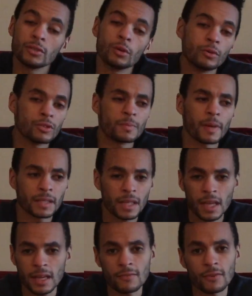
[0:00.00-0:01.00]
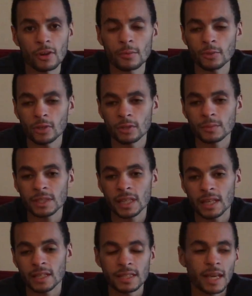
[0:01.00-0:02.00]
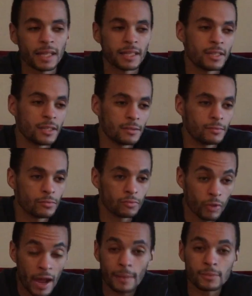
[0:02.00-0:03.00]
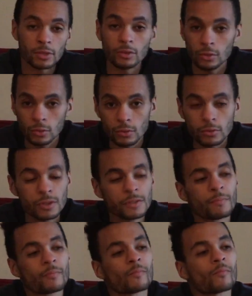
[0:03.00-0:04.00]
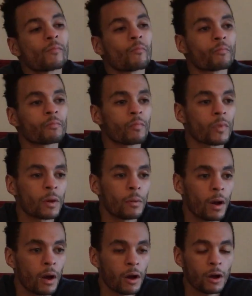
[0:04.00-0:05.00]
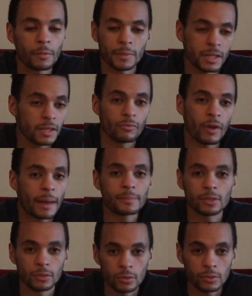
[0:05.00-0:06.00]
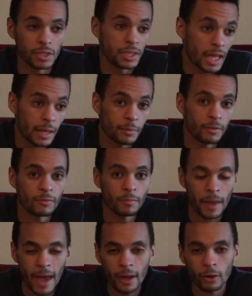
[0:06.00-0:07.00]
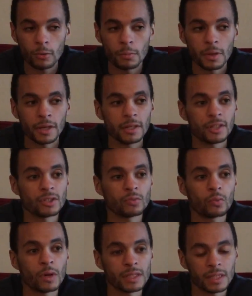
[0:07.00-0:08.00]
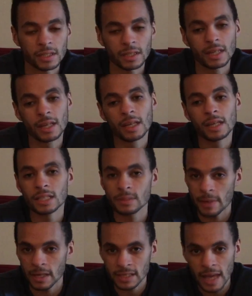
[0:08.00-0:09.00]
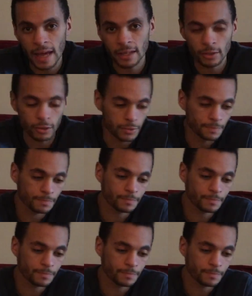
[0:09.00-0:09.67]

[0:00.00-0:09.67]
No disrespect to A-Verb, you know what I'm saying? It's not like he rapped to lose. He didn't rap to lose. He came to battle, but it just wasn't spectacular.